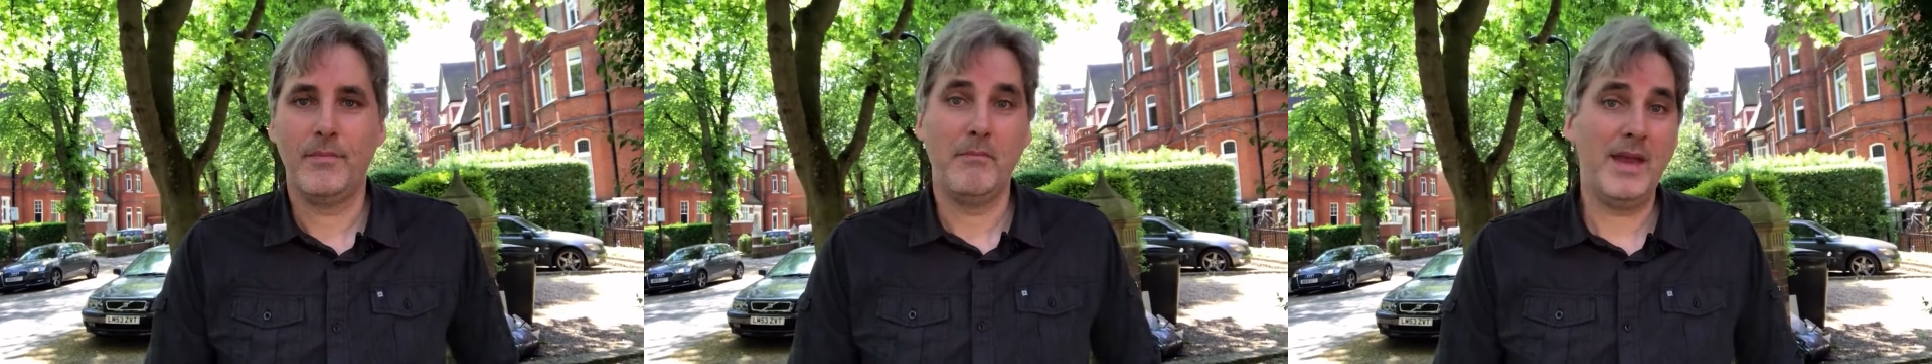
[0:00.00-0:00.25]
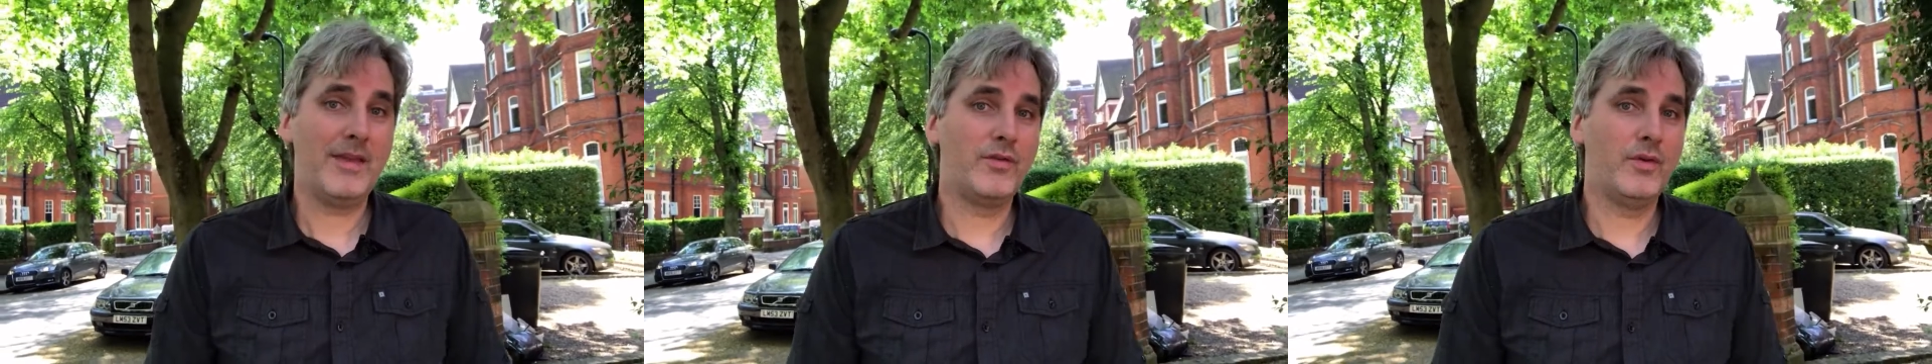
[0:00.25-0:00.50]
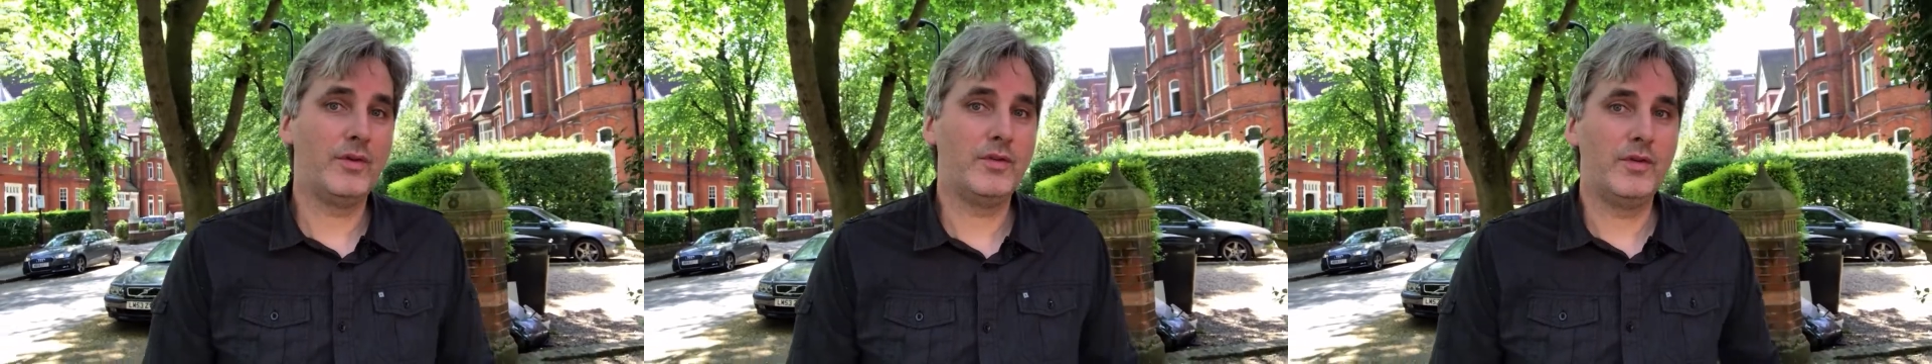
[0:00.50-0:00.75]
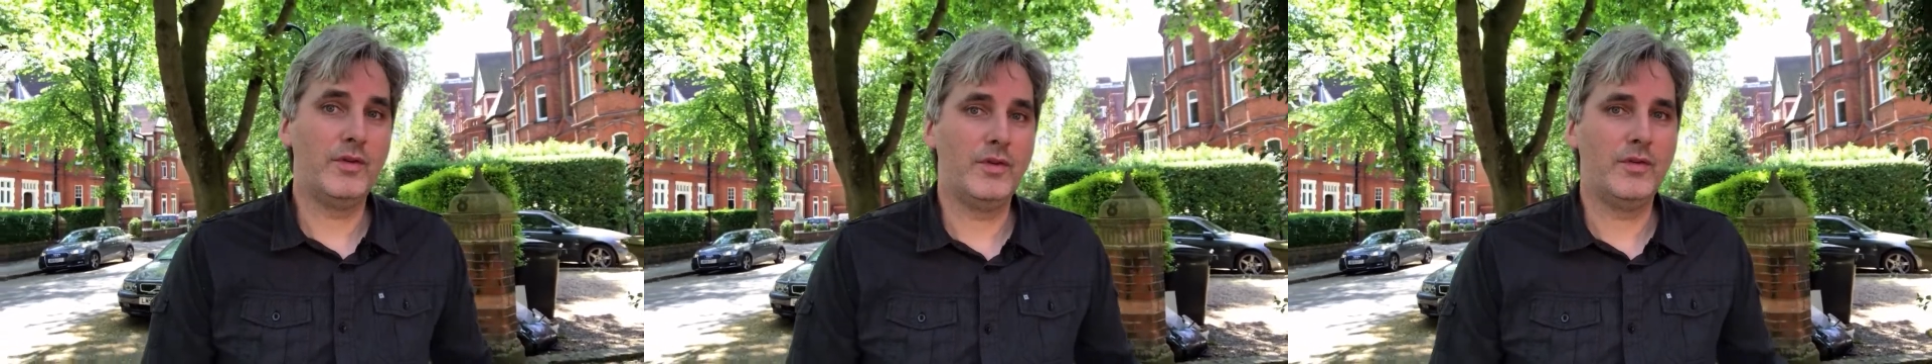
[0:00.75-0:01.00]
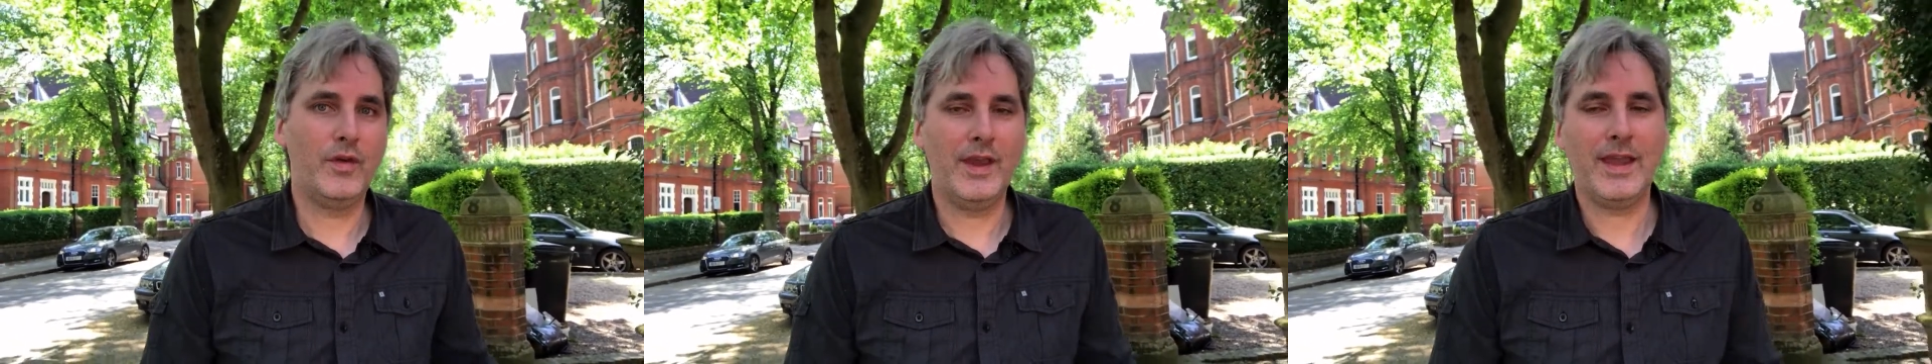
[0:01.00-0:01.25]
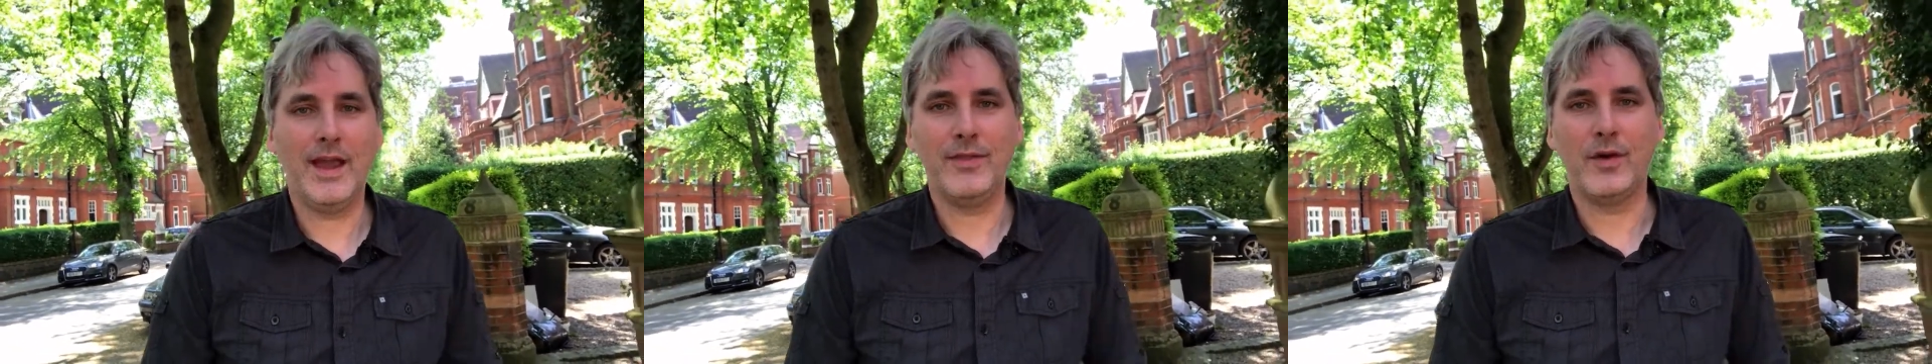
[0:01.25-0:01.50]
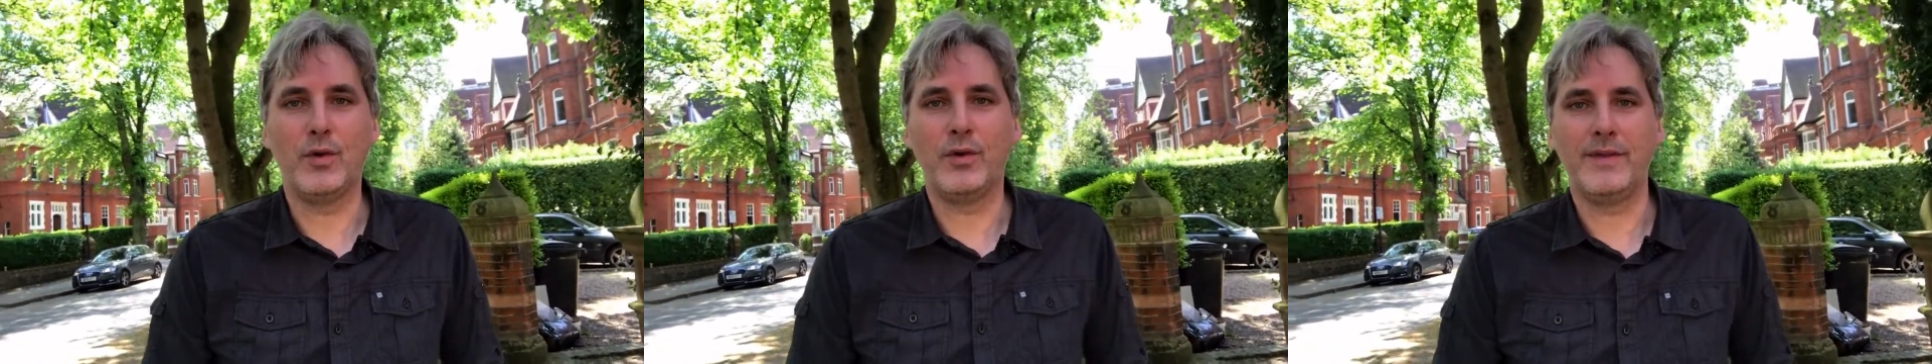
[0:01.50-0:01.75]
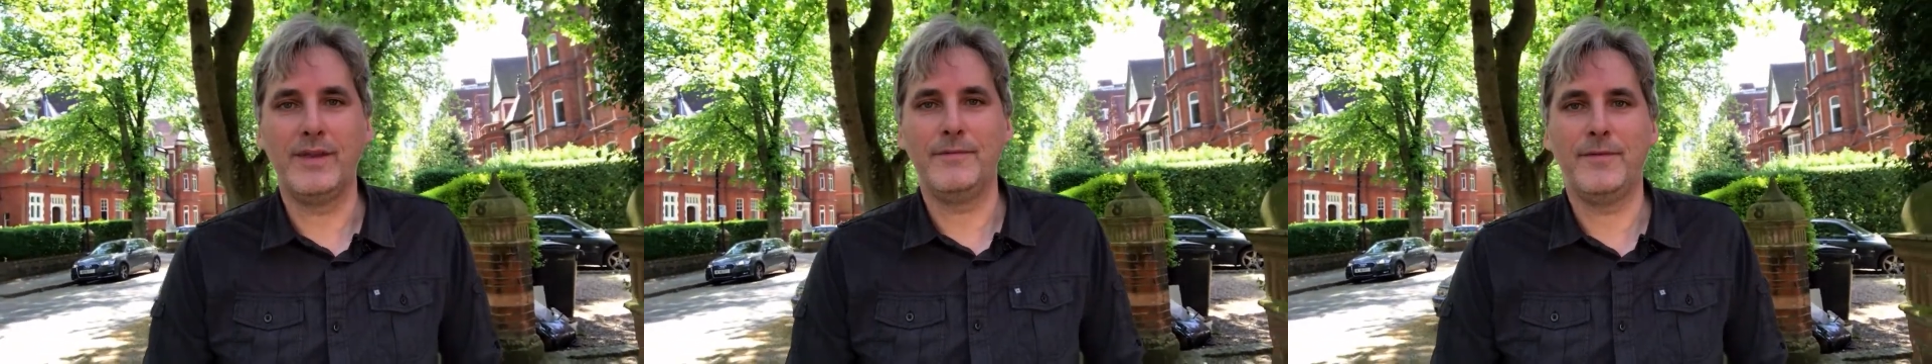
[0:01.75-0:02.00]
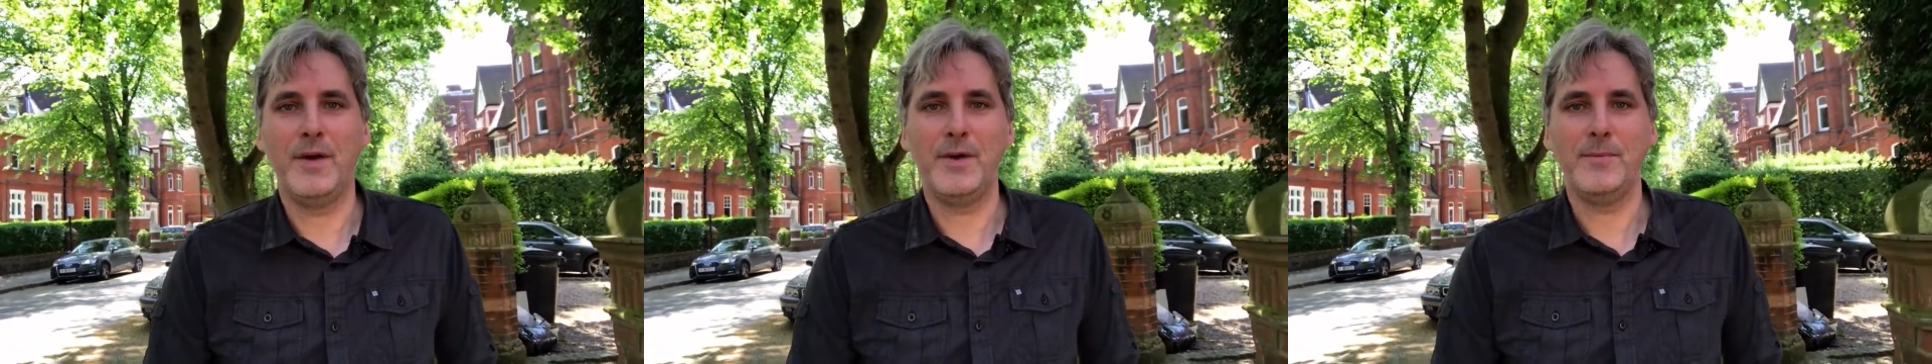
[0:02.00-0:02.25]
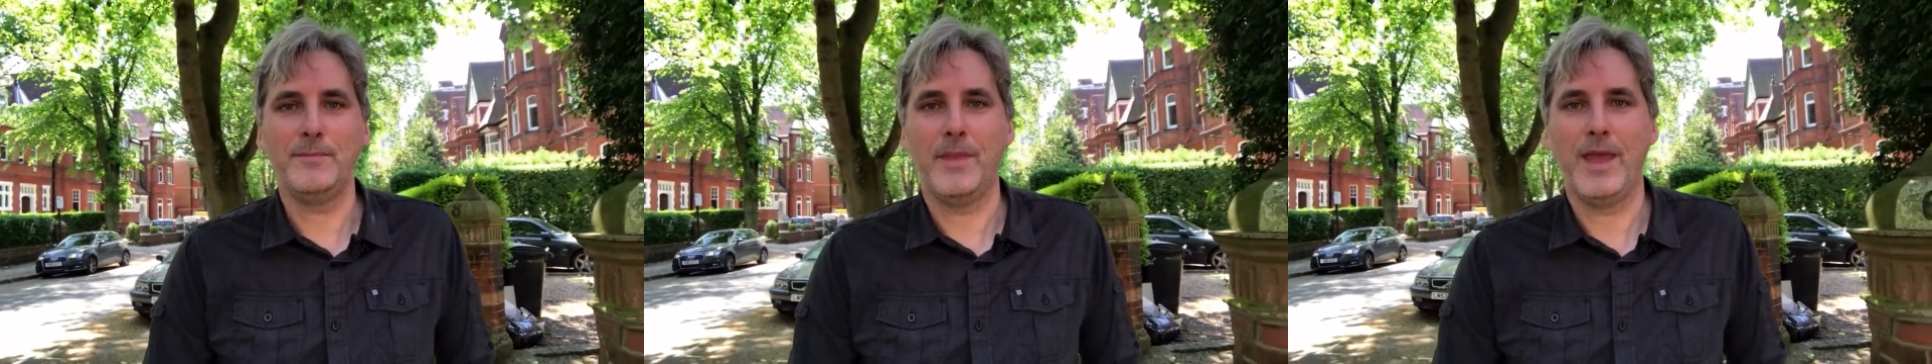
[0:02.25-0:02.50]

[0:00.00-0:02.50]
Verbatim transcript: make sure to check out the course info